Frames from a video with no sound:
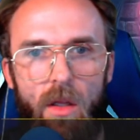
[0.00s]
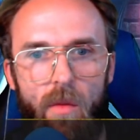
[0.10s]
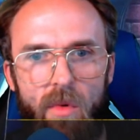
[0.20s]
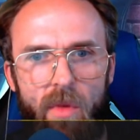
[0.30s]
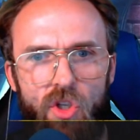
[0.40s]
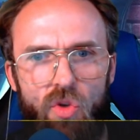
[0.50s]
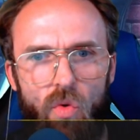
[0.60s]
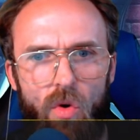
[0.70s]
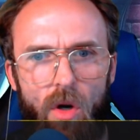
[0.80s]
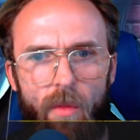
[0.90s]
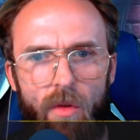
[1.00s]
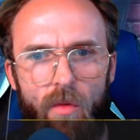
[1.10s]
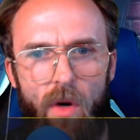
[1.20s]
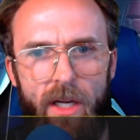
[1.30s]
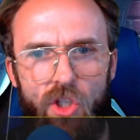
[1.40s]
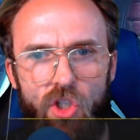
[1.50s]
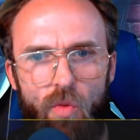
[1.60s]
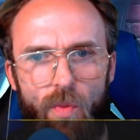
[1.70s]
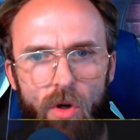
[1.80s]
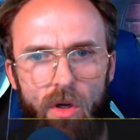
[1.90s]
let me make sure I'm on the right
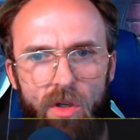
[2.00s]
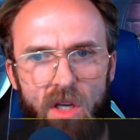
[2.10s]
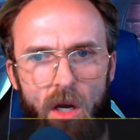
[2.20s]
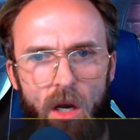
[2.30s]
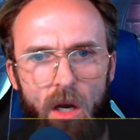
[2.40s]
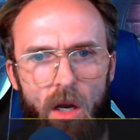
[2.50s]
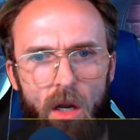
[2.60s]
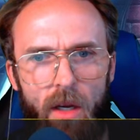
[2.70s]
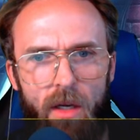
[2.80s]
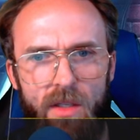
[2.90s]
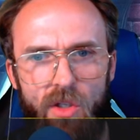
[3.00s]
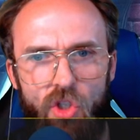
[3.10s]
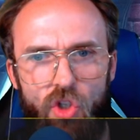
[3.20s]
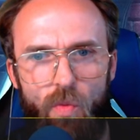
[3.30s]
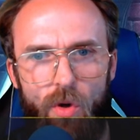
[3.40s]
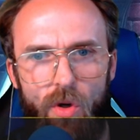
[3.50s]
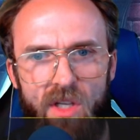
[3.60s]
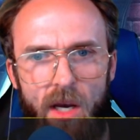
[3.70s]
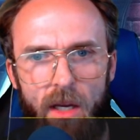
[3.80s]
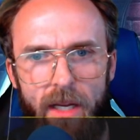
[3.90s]
Jupiter dot. Is it Jupiter
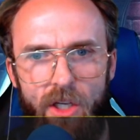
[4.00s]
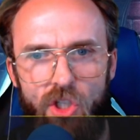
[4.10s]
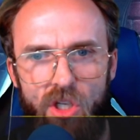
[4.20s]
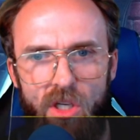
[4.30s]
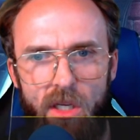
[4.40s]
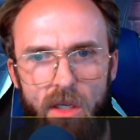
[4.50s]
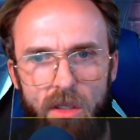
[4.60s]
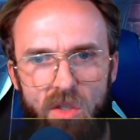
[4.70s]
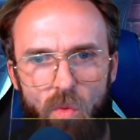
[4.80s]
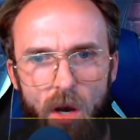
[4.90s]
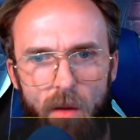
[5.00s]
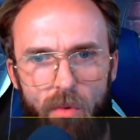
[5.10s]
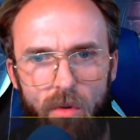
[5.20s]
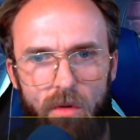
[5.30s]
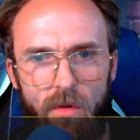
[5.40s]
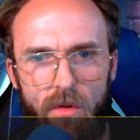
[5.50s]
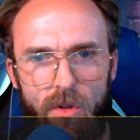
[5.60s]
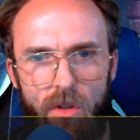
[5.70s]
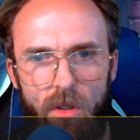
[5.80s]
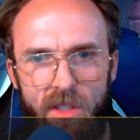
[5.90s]
dot A G swap?
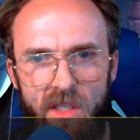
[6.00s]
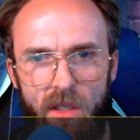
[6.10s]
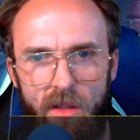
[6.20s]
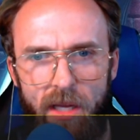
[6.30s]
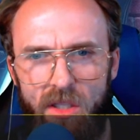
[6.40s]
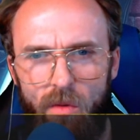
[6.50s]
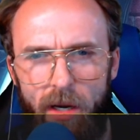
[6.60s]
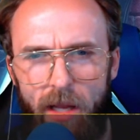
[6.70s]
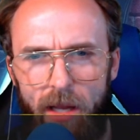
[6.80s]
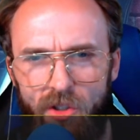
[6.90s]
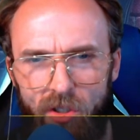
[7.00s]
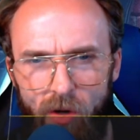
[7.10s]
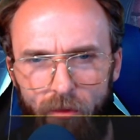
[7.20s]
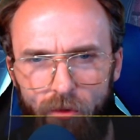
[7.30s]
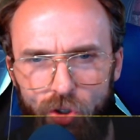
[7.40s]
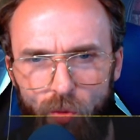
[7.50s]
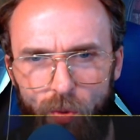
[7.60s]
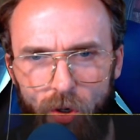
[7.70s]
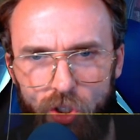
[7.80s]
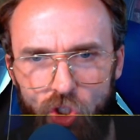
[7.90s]
Is it that's the right address, right, for
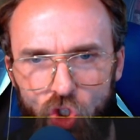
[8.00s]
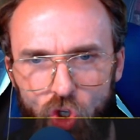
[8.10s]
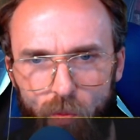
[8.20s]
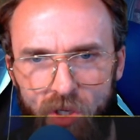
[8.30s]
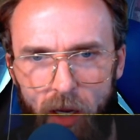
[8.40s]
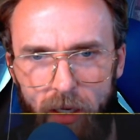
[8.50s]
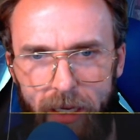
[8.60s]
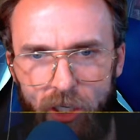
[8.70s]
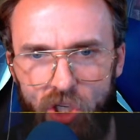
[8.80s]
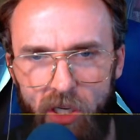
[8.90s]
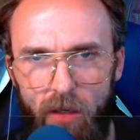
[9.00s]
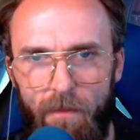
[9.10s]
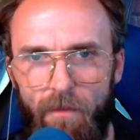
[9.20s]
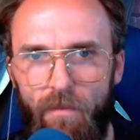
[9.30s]
Jupiter? It's Jup dot A G,